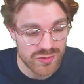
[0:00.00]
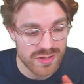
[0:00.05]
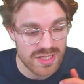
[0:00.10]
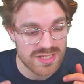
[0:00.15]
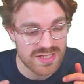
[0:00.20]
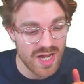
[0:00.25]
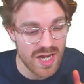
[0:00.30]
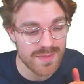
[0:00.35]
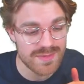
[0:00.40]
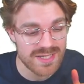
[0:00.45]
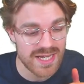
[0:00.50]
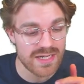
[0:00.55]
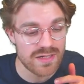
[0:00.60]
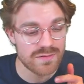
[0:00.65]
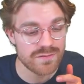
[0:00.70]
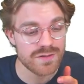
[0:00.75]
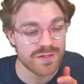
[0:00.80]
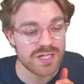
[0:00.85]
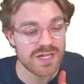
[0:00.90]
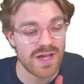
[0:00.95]
the time taken
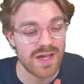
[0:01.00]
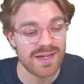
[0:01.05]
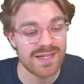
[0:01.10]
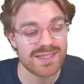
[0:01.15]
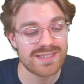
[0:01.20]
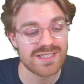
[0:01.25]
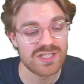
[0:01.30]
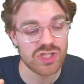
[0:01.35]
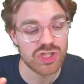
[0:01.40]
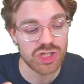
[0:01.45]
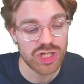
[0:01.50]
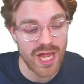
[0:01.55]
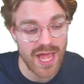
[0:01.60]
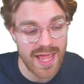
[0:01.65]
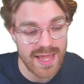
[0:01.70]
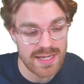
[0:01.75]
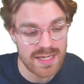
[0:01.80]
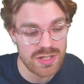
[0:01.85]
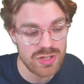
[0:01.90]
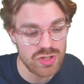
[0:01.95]
for the color to
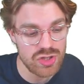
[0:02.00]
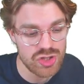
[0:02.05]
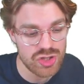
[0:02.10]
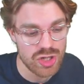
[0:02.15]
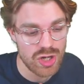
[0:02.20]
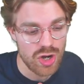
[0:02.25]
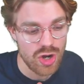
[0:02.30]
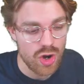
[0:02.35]
change